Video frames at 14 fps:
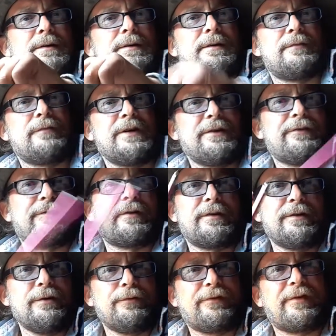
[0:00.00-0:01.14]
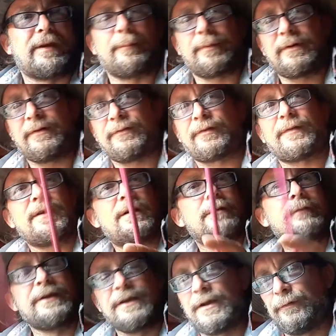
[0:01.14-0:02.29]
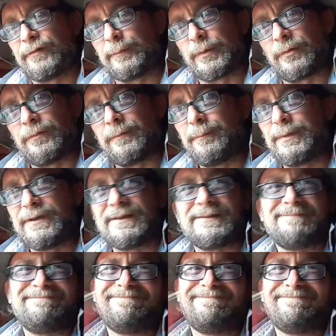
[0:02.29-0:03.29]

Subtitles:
and reinsert a new tip. So they are reusable, but